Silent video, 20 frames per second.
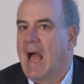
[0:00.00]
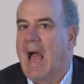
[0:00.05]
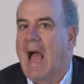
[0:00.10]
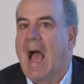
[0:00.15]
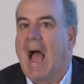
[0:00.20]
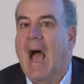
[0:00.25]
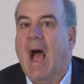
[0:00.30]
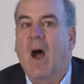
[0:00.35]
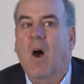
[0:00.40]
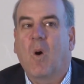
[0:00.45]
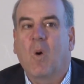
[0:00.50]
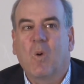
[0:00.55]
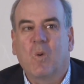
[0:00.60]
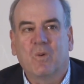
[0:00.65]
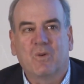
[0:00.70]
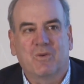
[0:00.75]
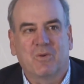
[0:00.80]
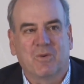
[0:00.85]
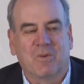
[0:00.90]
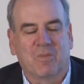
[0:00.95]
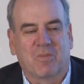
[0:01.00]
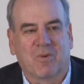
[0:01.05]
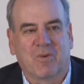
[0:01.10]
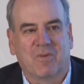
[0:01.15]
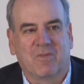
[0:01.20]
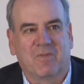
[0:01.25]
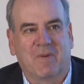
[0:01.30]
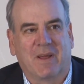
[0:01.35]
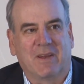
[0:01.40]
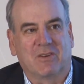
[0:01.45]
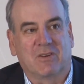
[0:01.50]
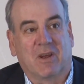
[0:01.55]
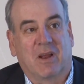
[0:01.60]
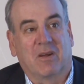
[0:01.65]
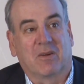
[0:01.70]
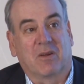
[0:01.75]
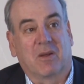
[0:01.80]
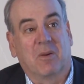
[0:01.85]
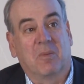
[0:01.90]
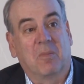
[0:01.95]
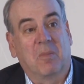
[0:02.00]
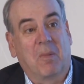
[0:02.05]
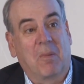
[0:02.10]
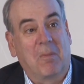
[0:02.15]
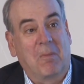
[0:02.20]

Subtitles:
How to improve patient outcome.